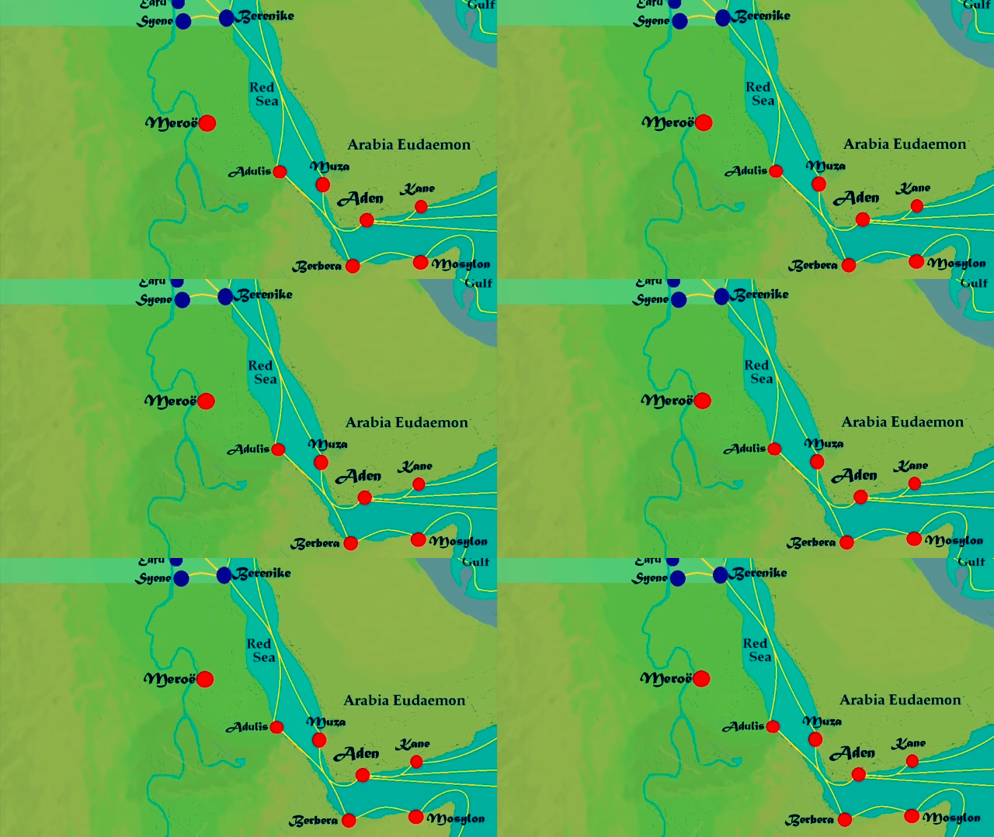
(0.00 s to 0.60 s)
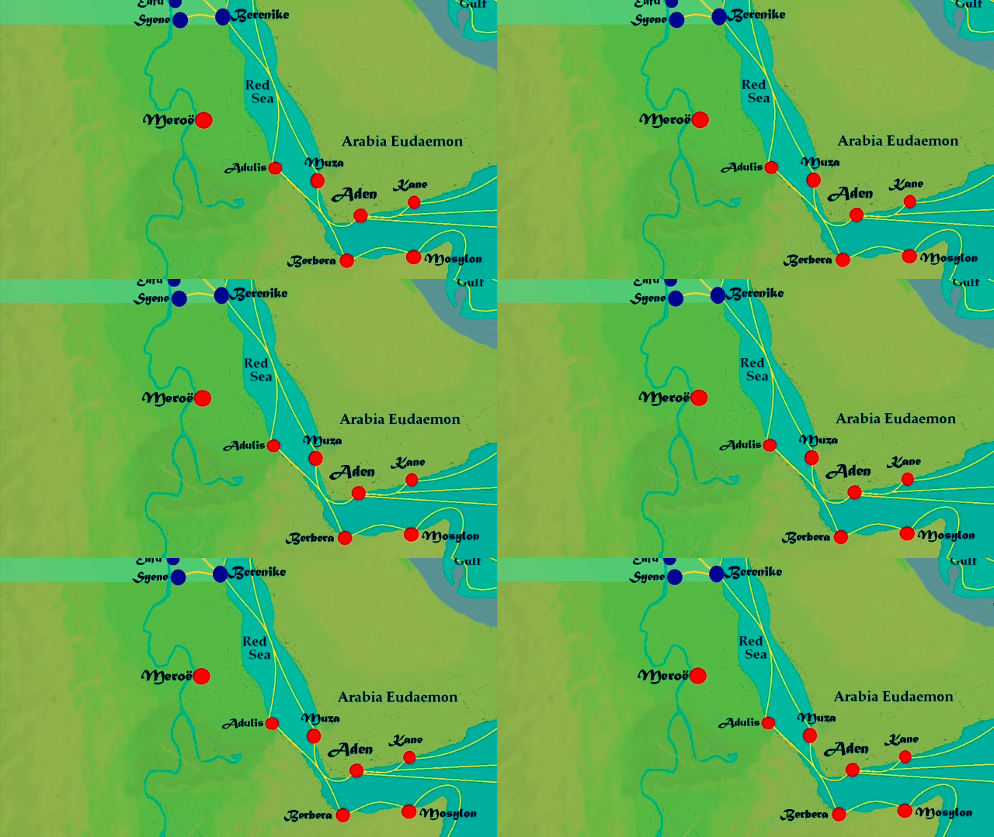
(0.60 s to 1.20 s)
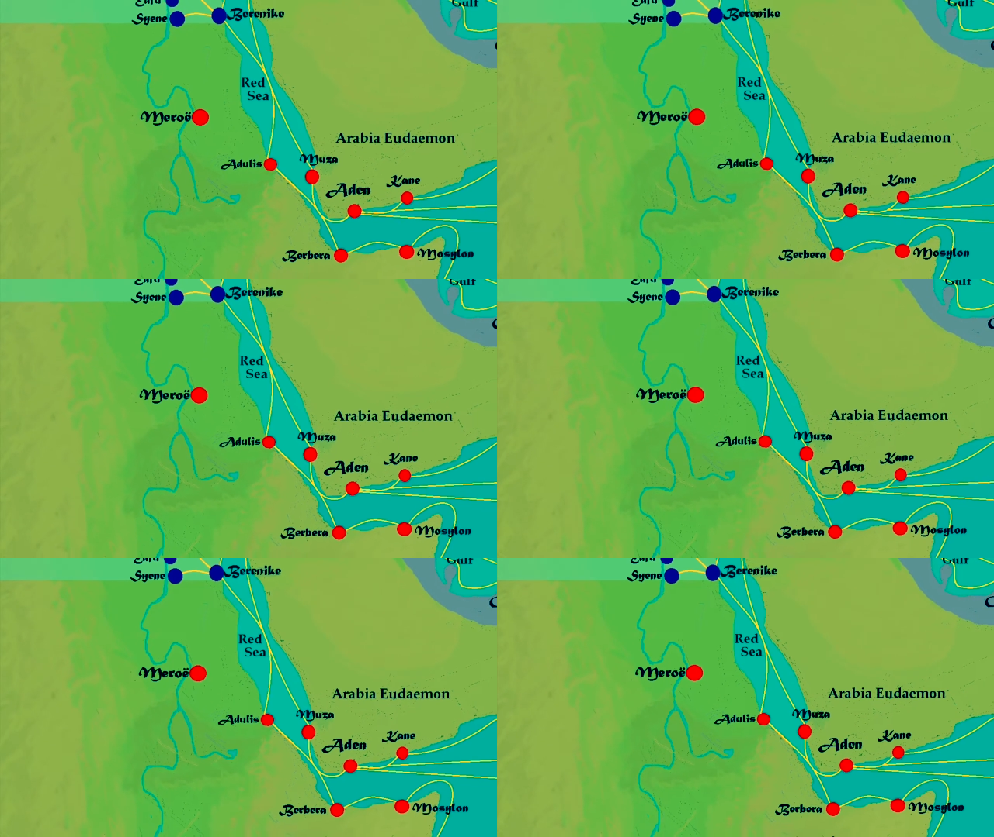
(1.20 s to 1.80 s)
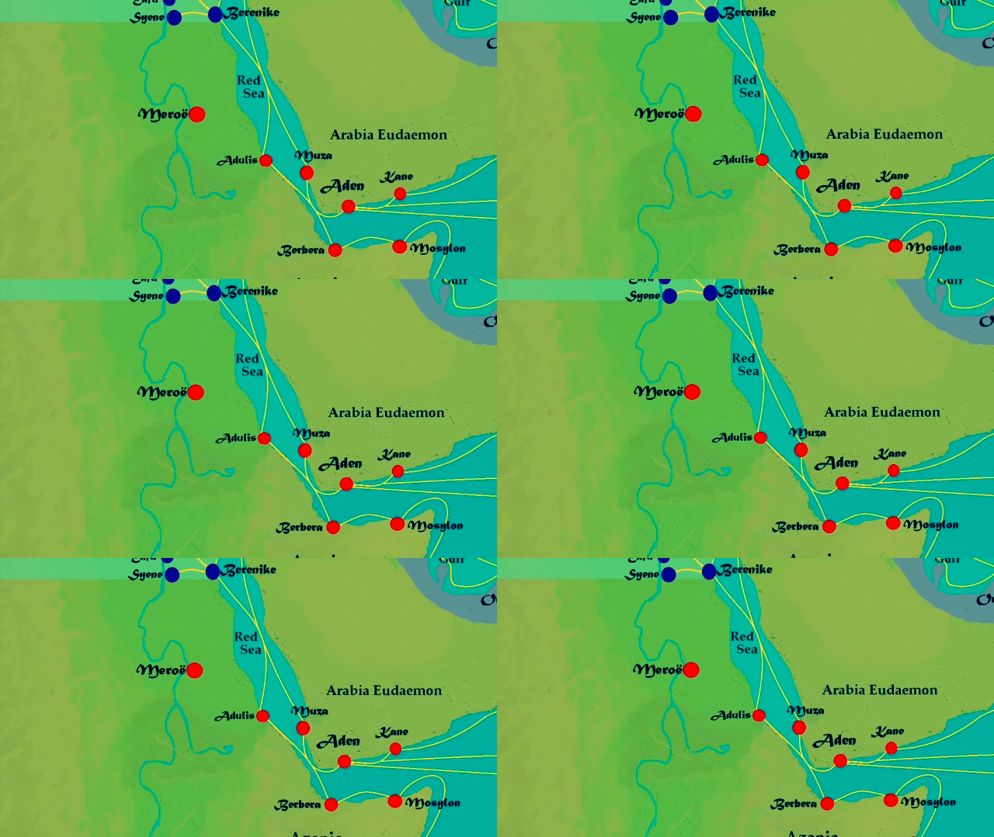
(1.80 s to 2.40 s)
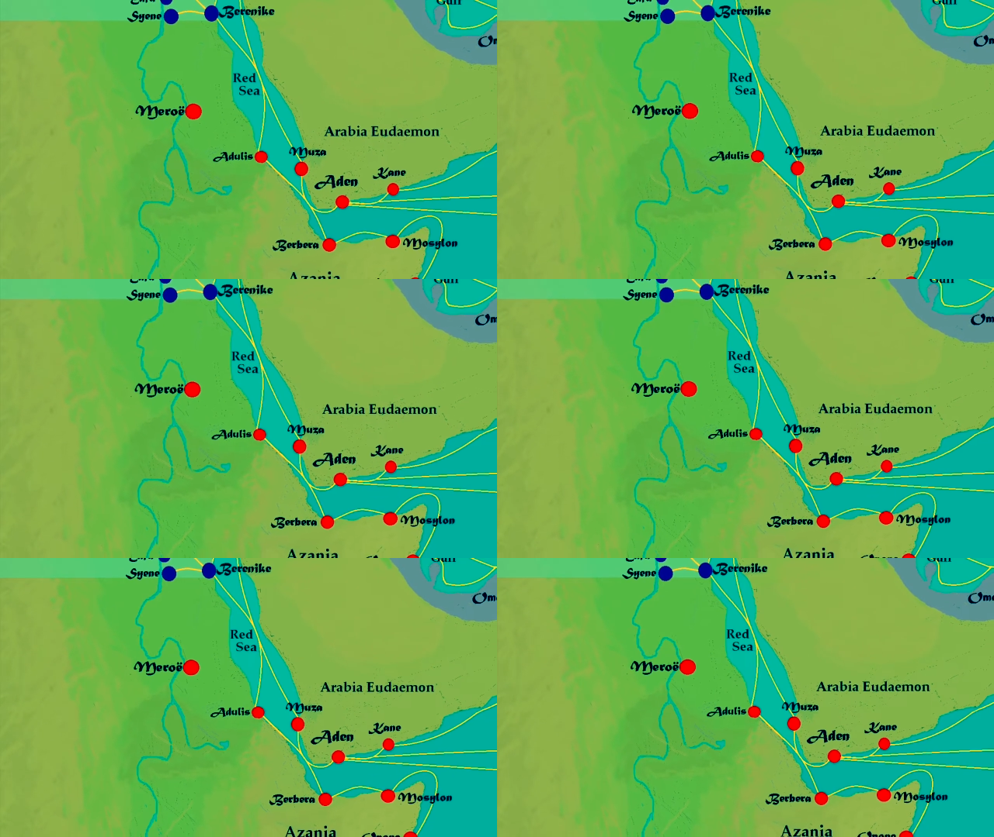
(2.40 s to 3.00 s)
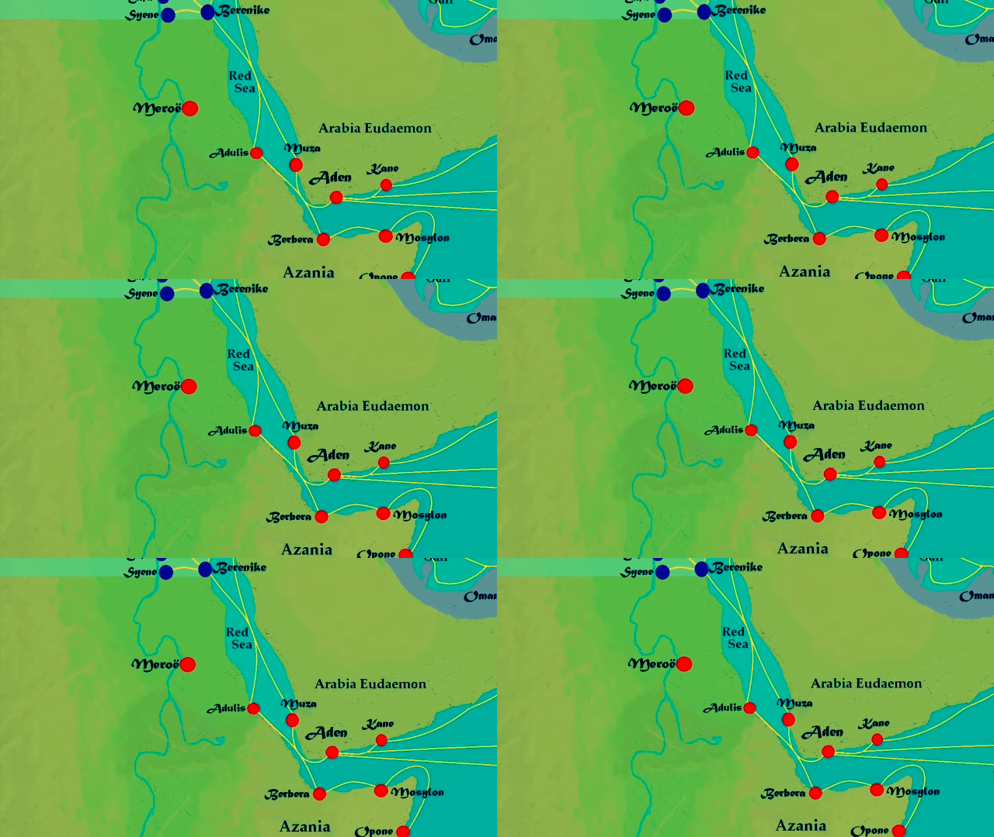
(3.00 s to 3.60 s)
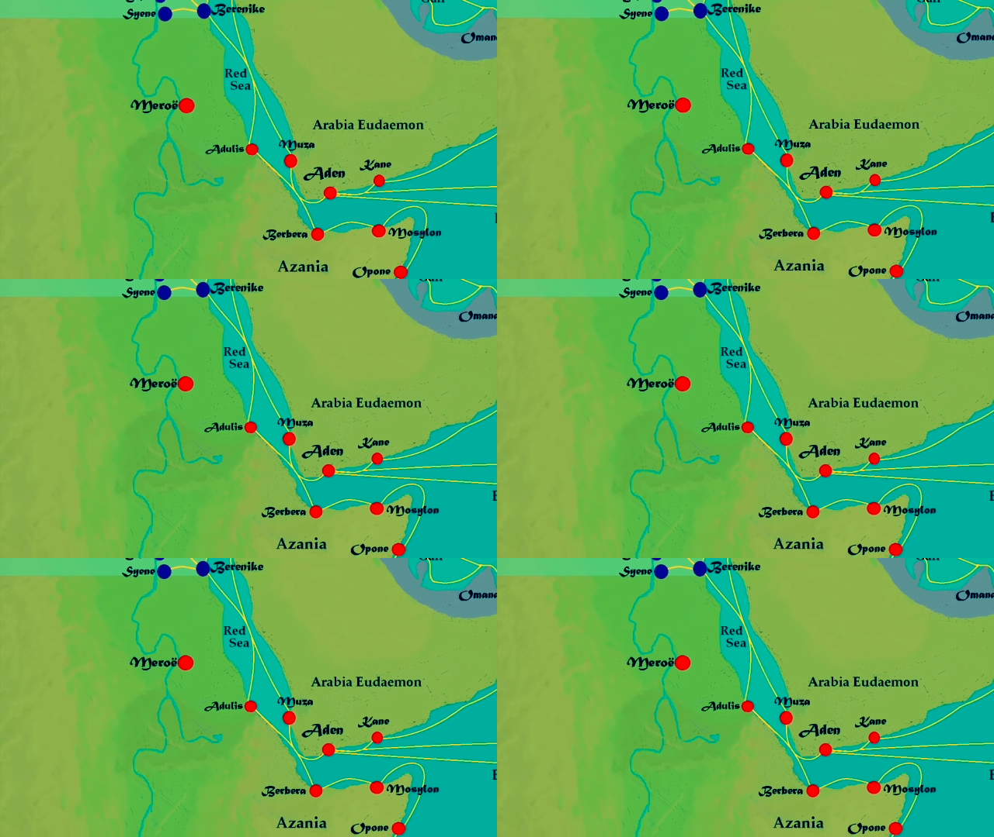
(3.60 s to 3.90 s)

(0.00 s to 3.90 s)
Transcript: [unreadable: no face in view]